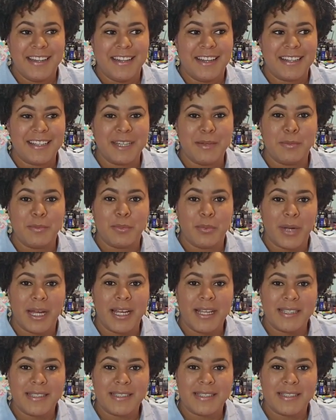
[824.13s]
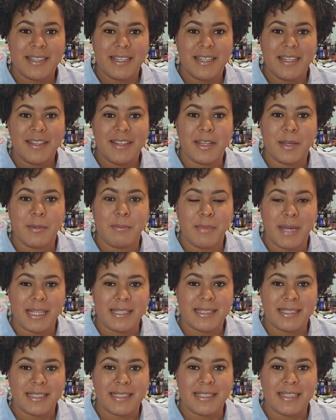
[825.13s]
Like, embrace the
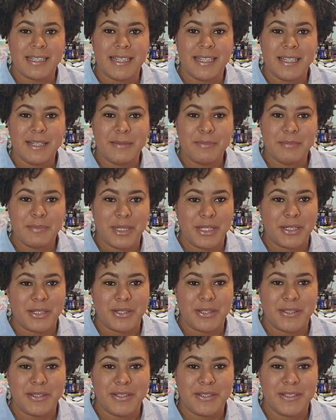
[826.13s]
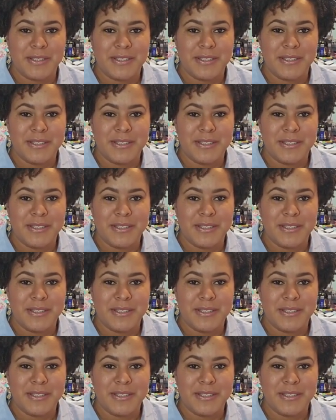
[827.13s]
messy middle.